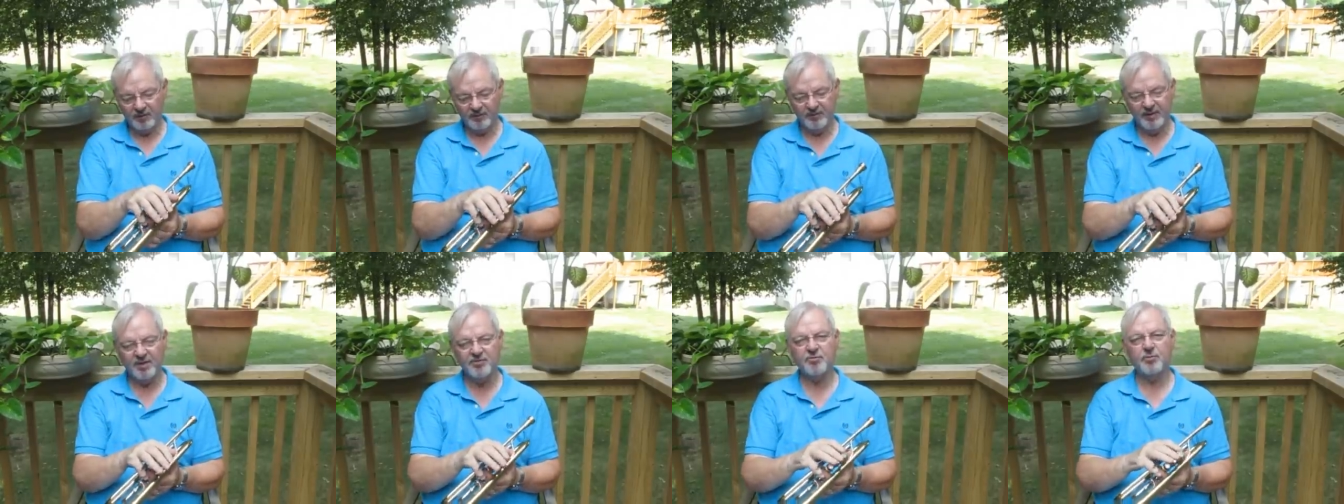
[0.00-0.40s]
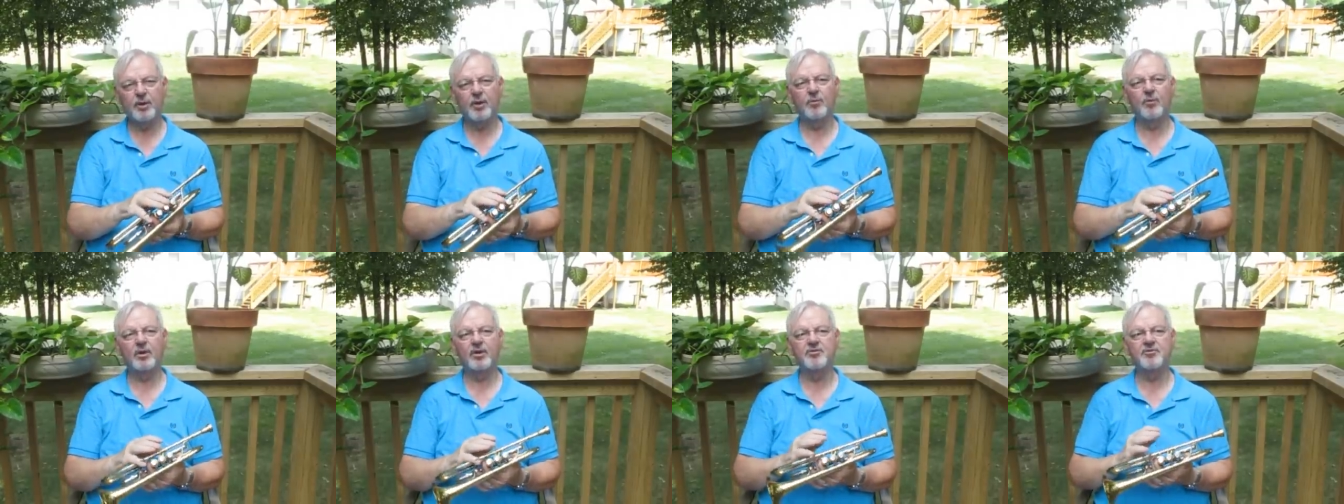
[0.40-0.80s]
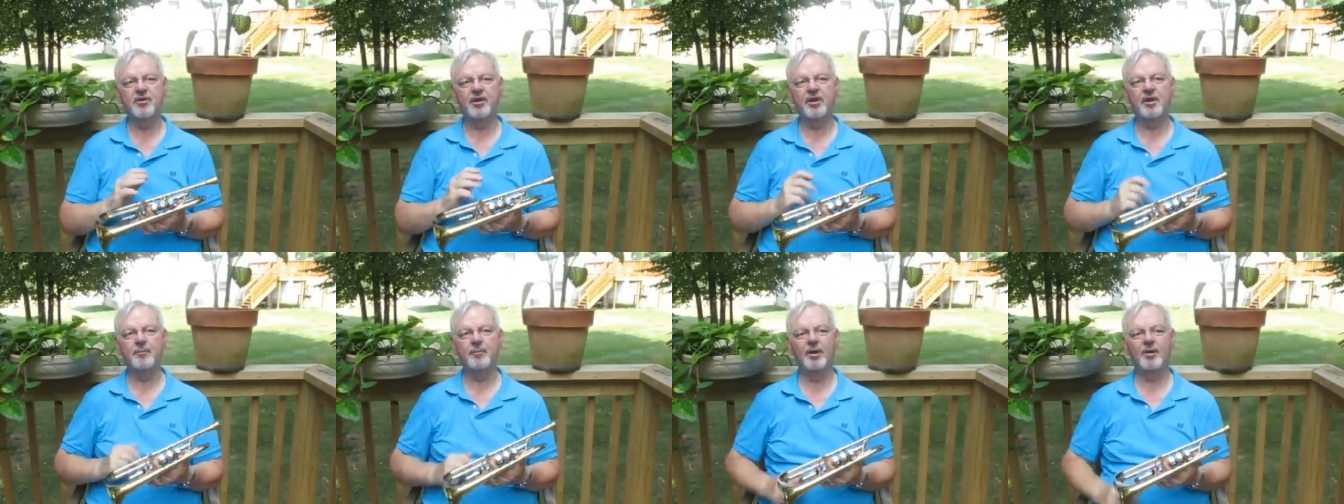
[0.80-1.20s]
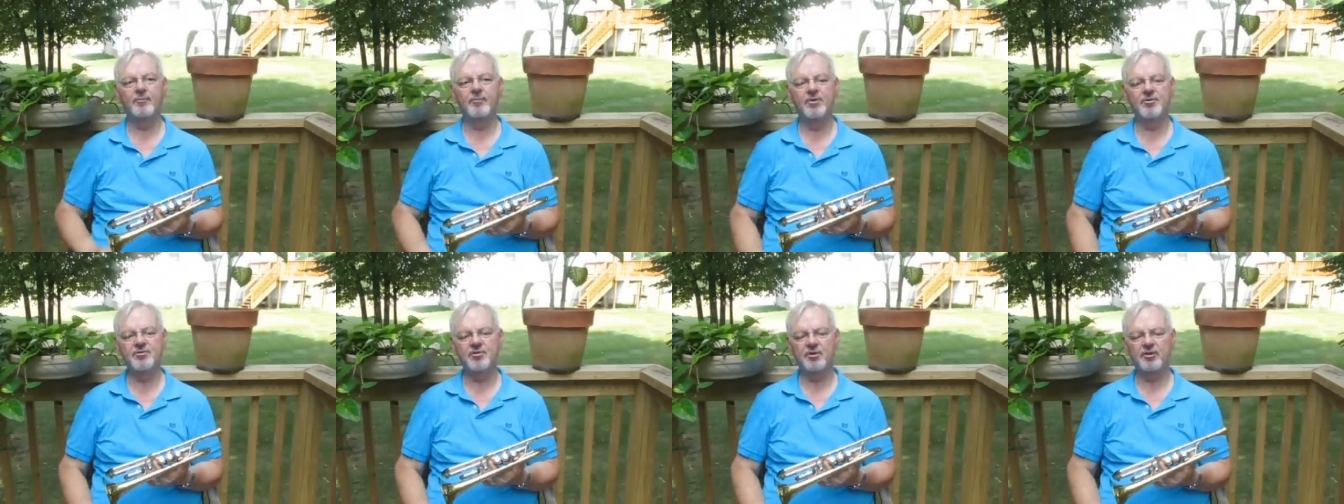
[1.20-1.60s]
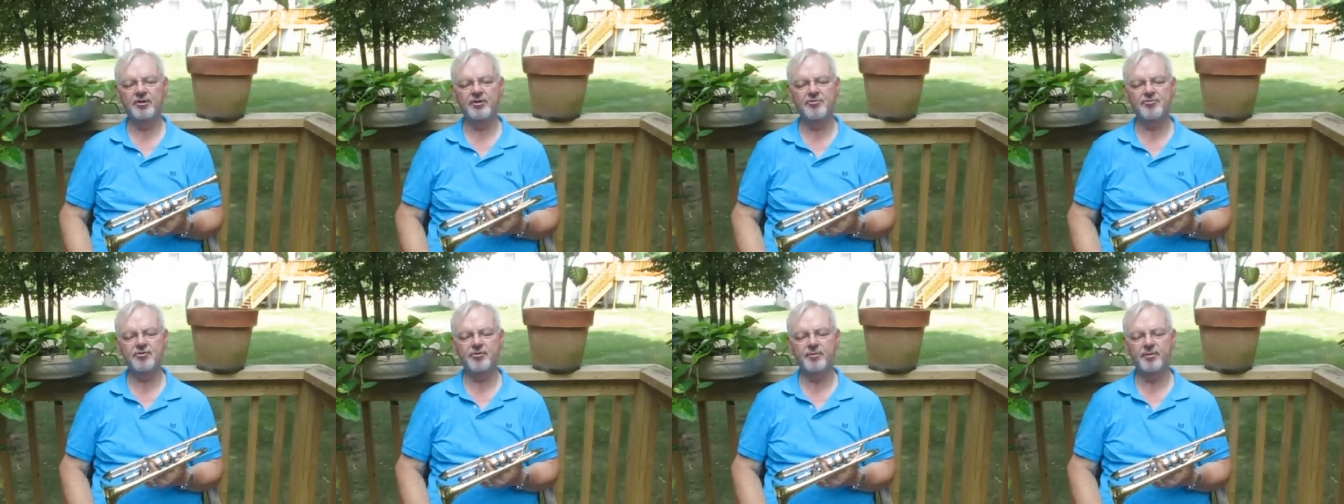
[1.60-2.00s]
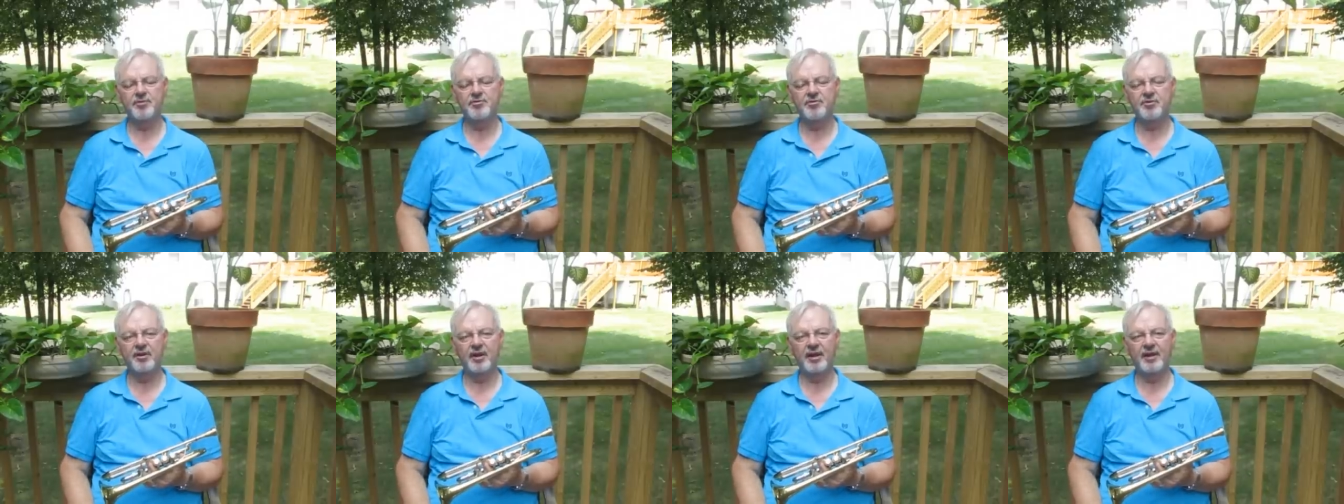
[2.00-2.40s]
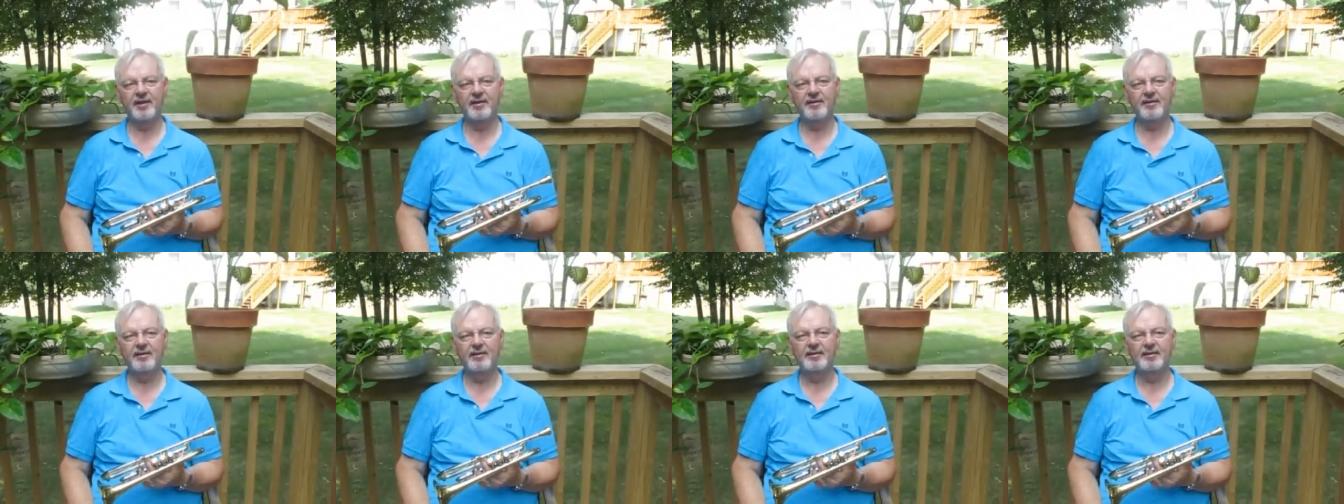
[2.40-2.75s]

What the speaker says: that's what I want to tell you about musical instruments today.